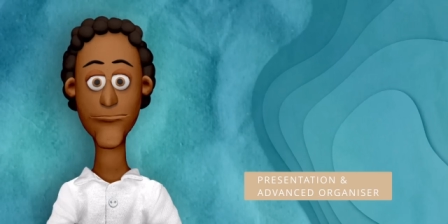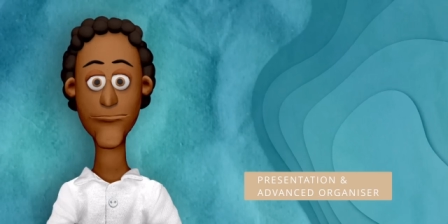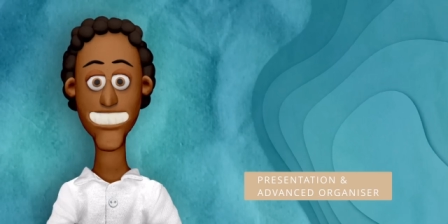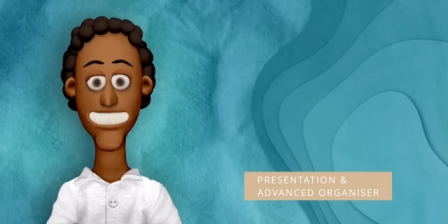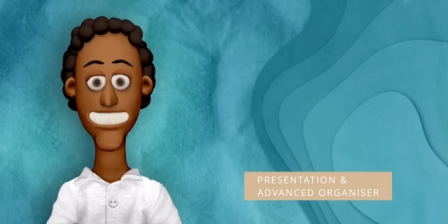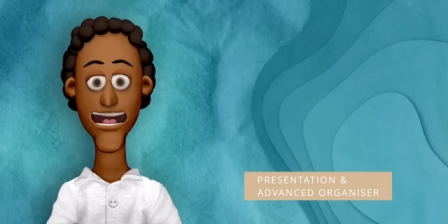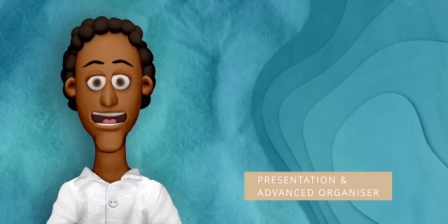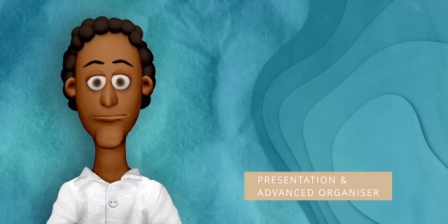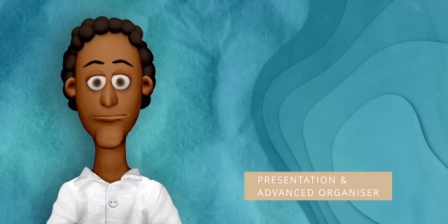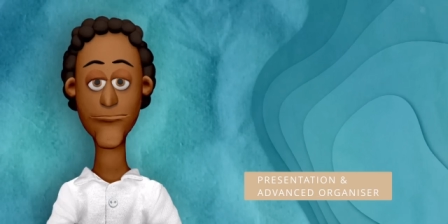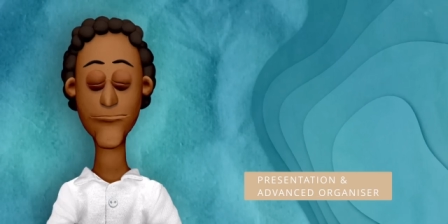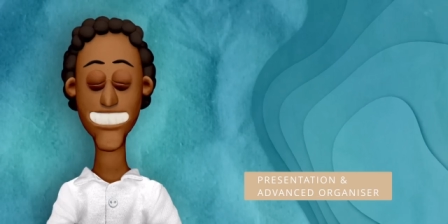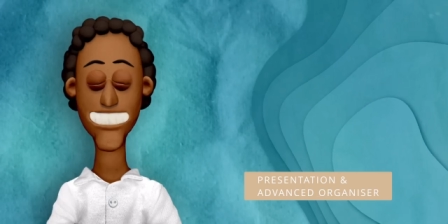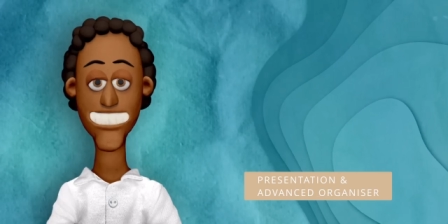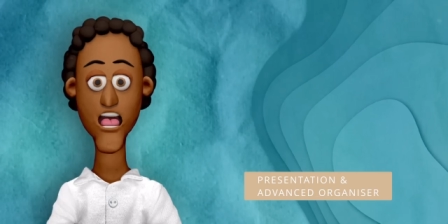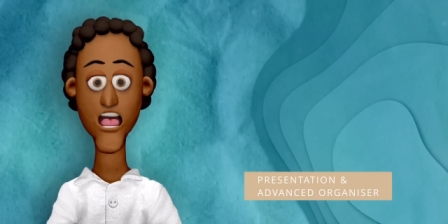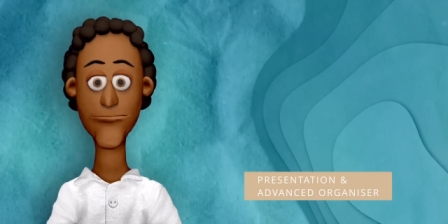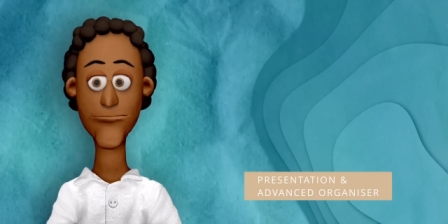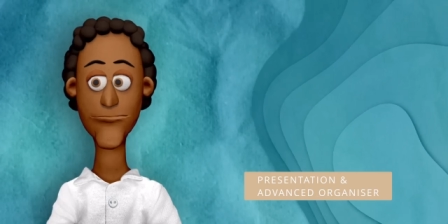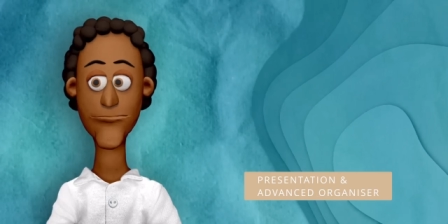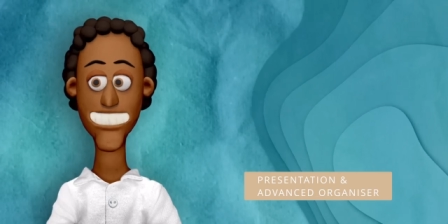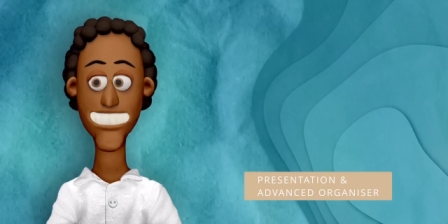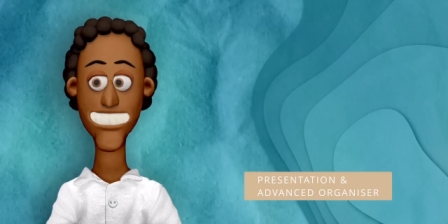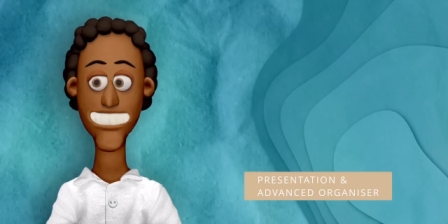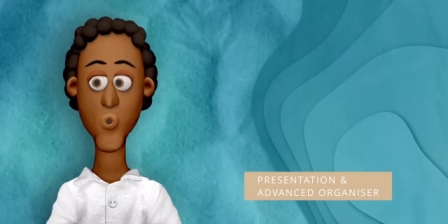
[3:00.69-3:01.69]
Here the
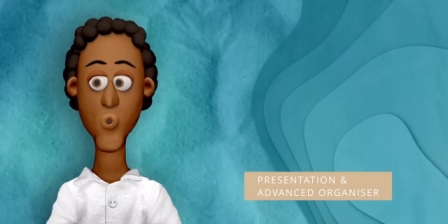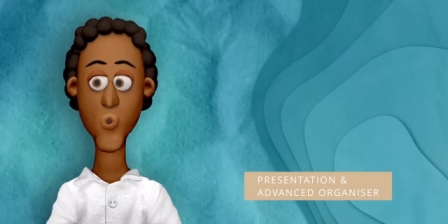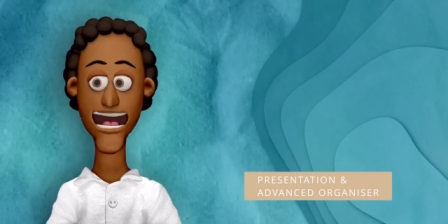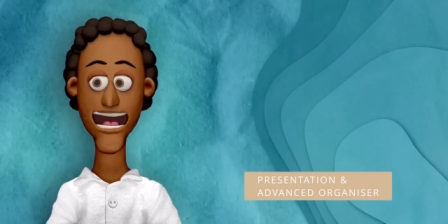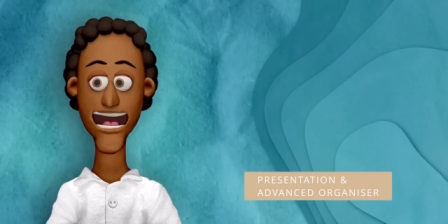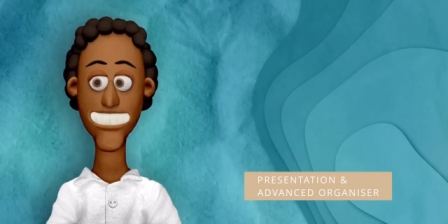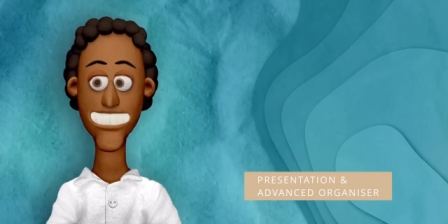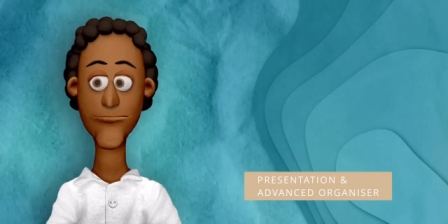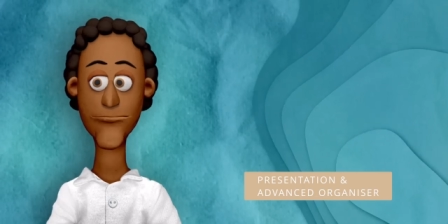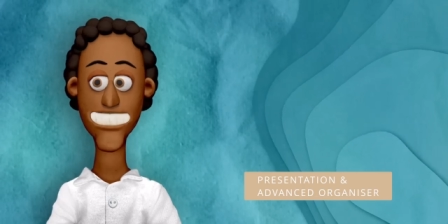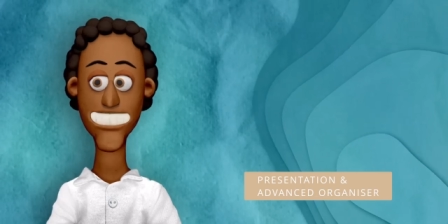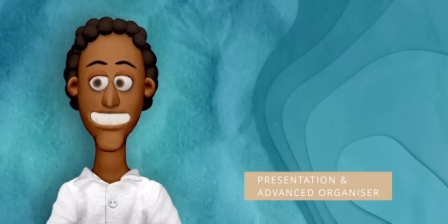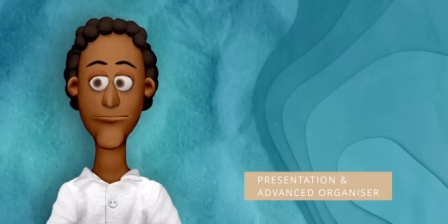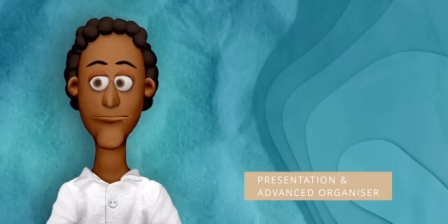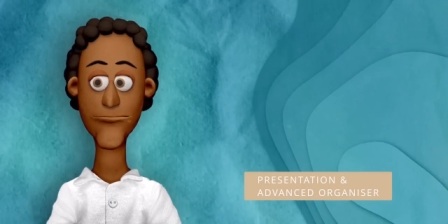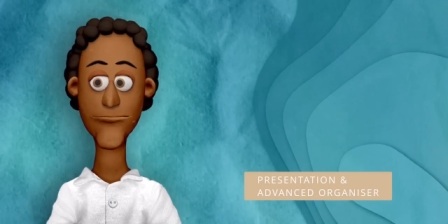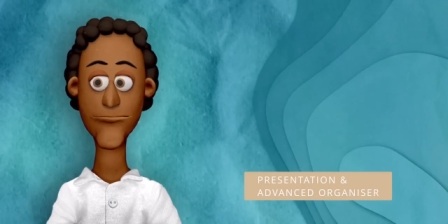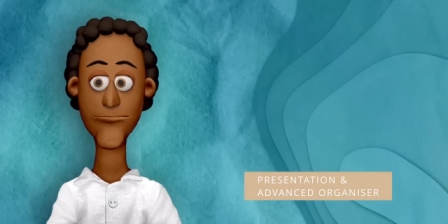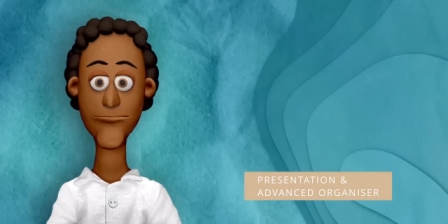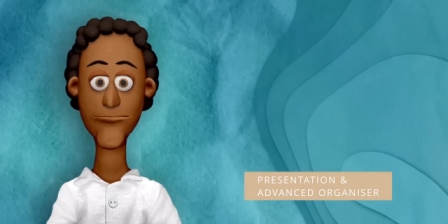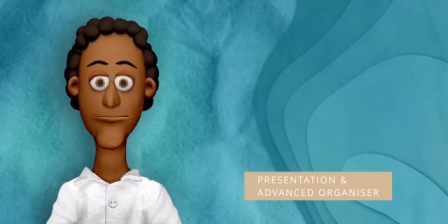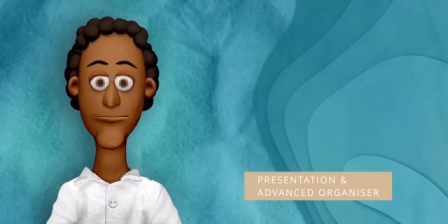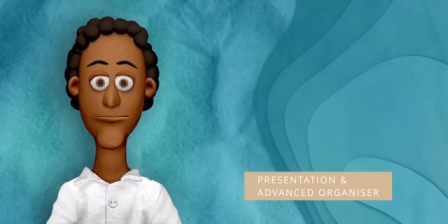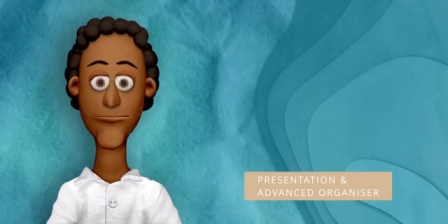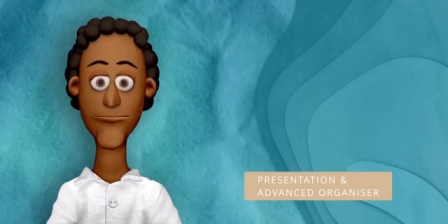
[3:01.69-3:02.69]
contextualization
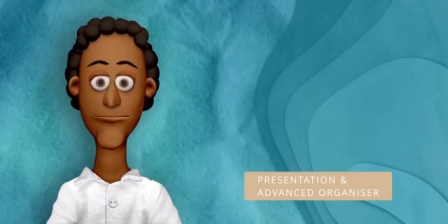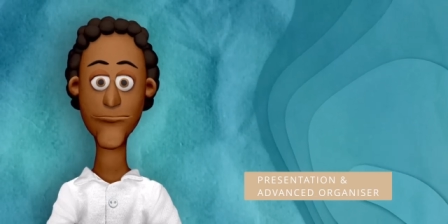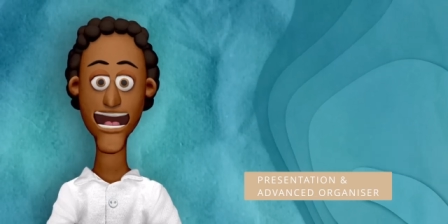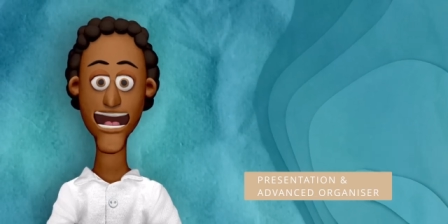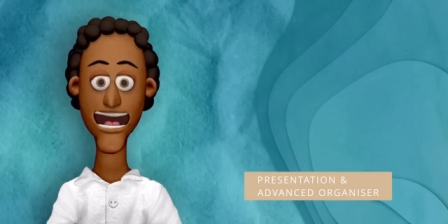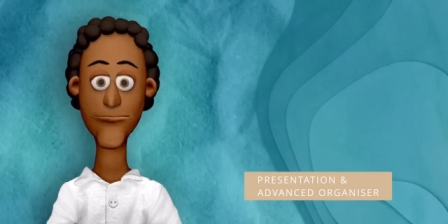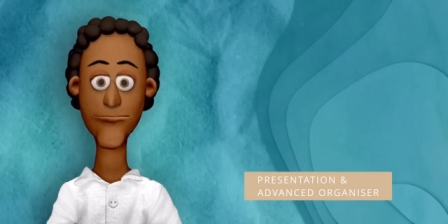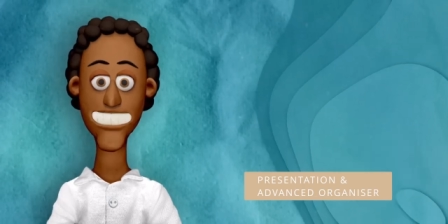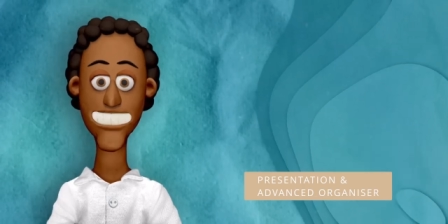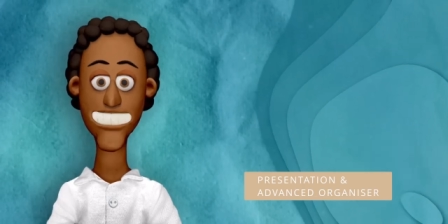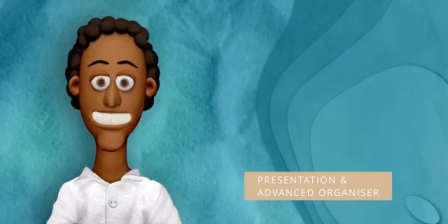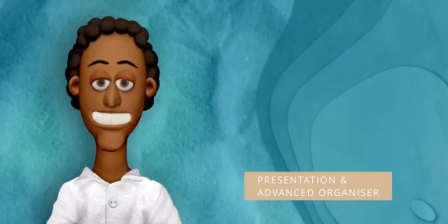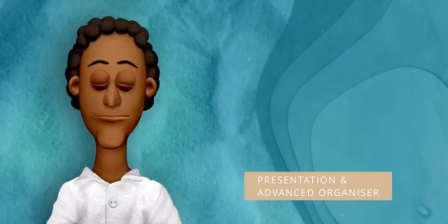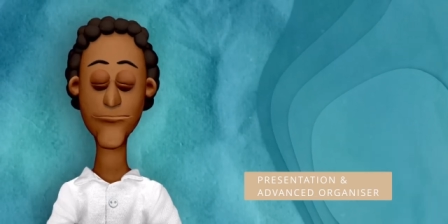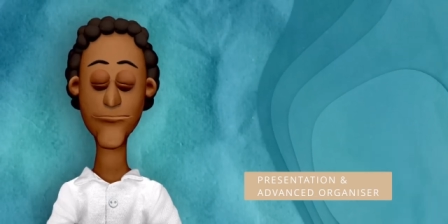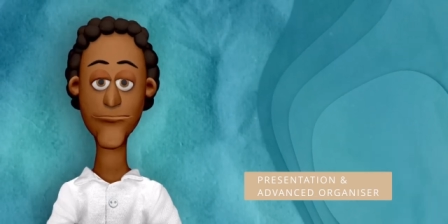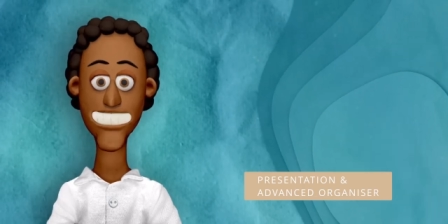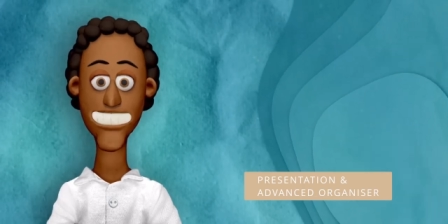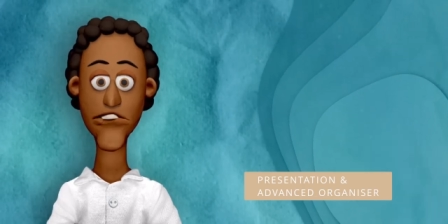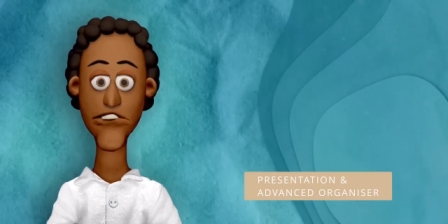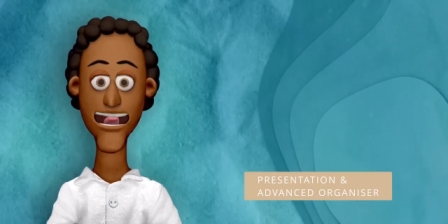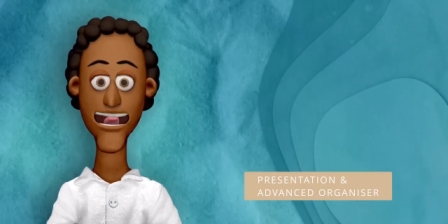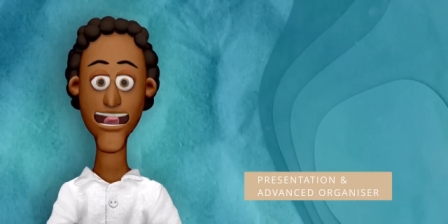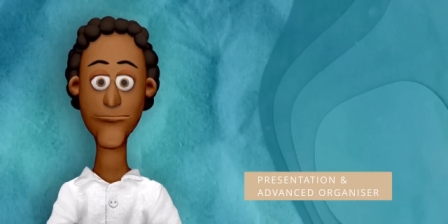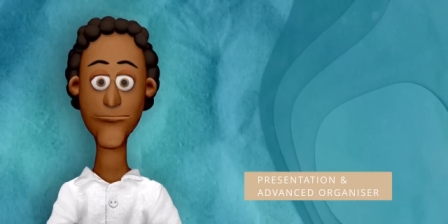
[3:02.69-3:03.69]
may be some
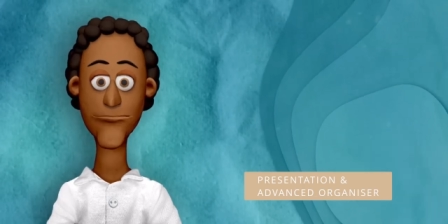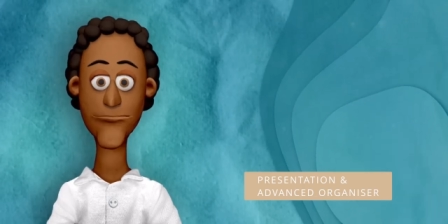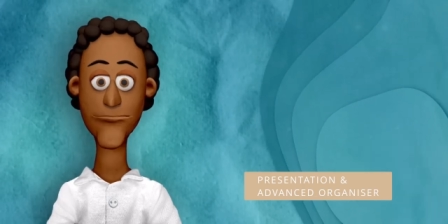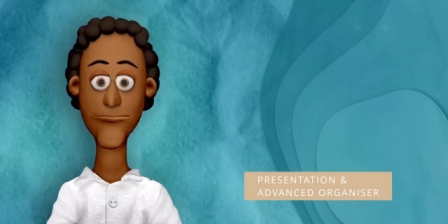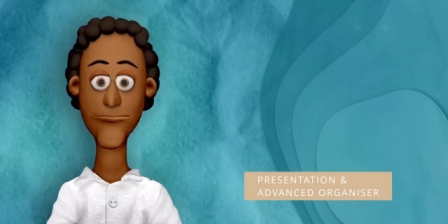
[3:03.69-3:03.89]
form of